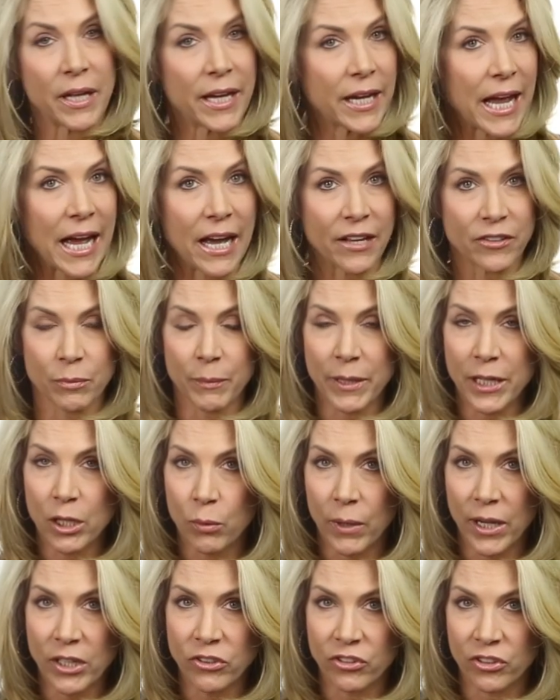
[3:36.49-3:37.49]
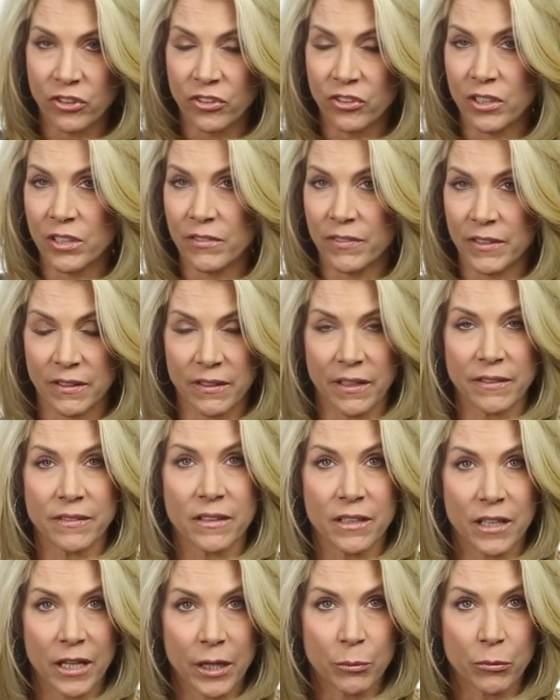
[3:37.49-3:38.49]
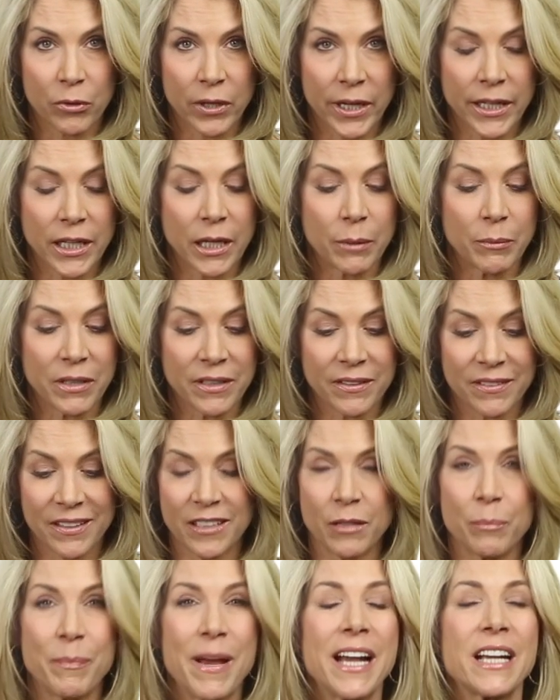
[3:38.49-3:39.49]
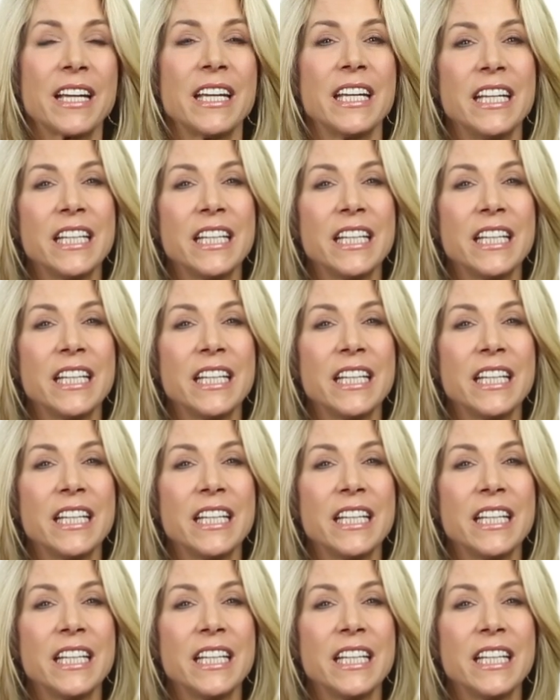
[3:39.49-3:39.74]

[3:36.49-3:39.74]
I ask my questions, and if it doesn't come right, I'm gonna send it back.